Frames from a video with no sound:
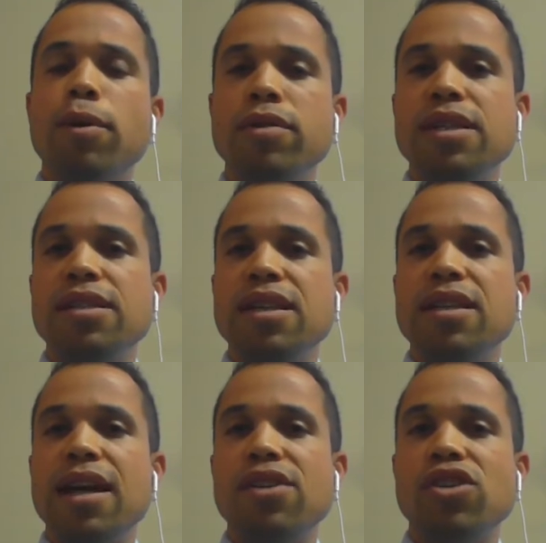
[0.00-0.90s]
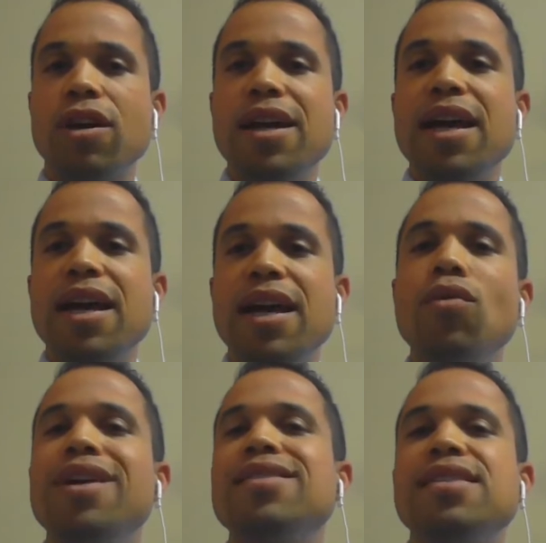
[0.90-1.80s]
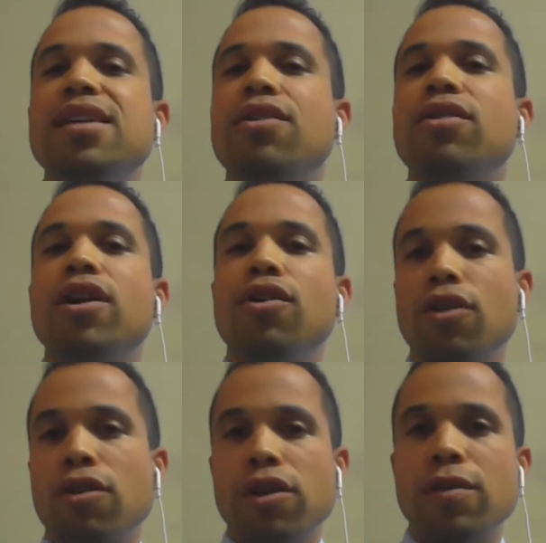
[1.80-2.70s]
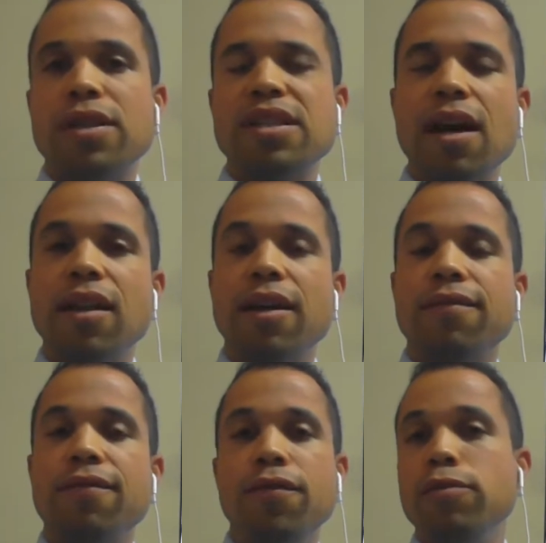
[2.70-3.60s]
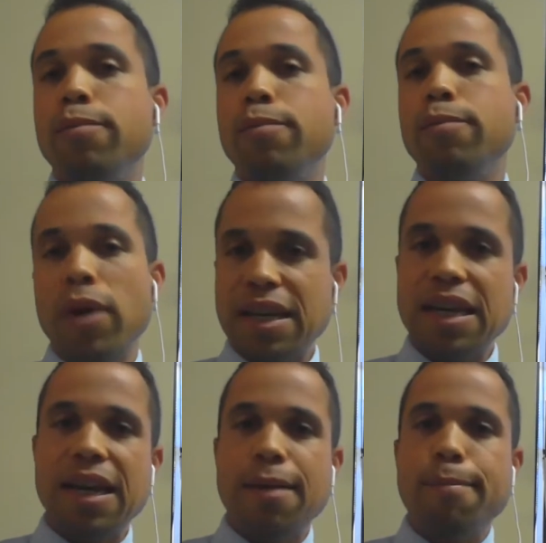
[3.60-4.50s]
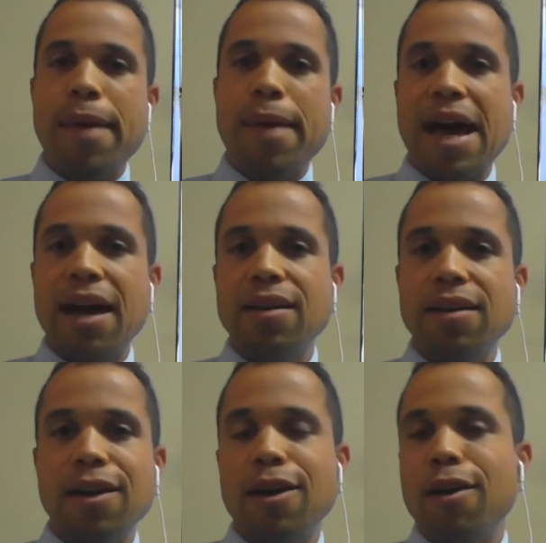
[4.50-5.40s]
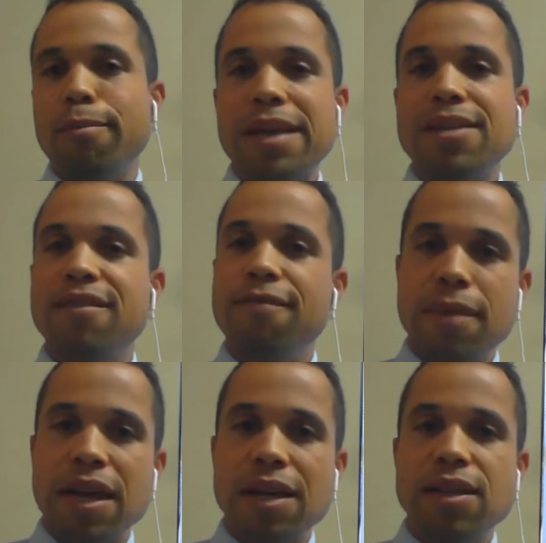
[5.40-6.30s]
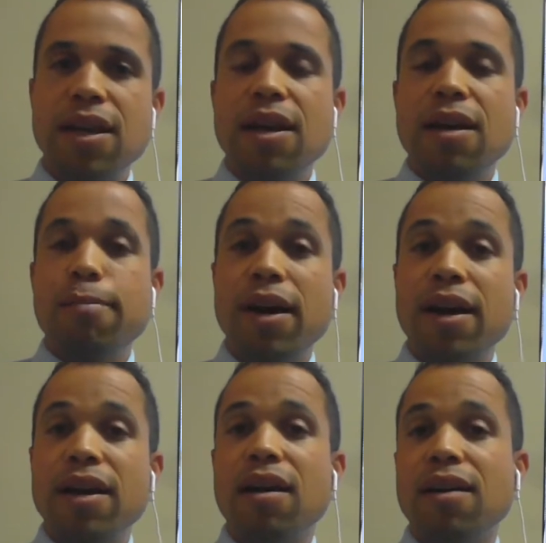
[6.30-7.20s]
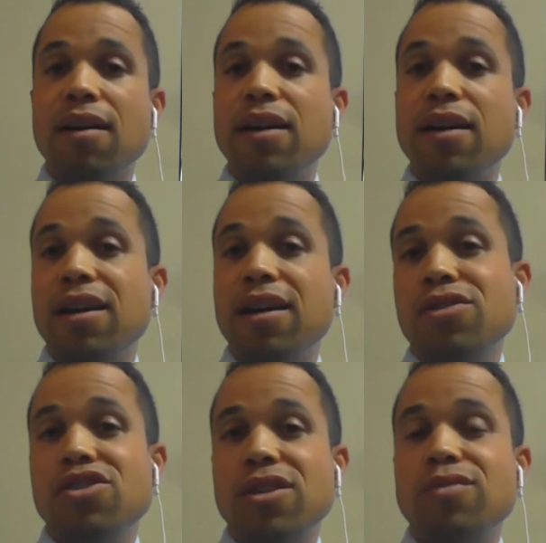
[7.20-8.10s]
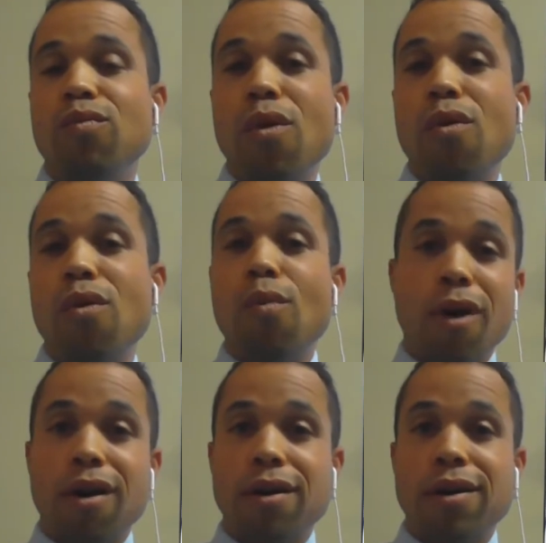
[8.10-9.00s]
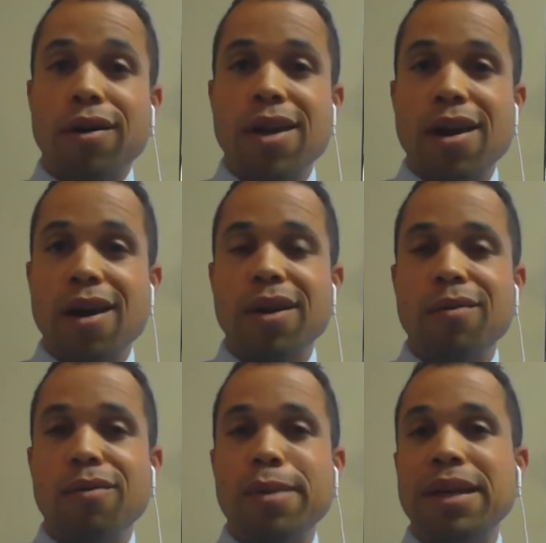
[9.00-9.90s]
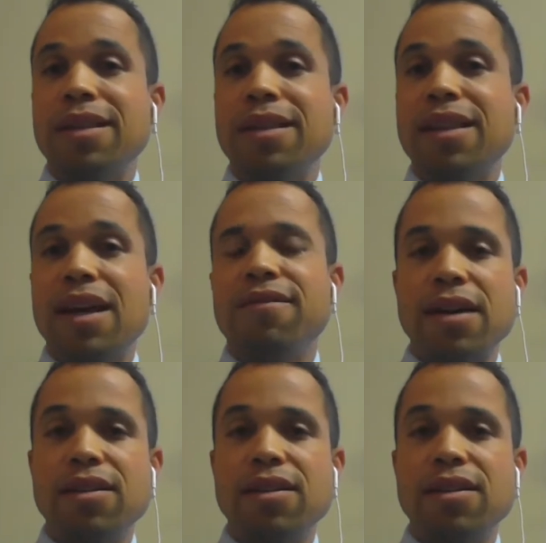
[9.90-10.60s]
the protein's denature, it won't necessarily hurt you. It's not like food poisoning, eating a bad, you know, piece of meat, but it usually just won't work. You know, it will be less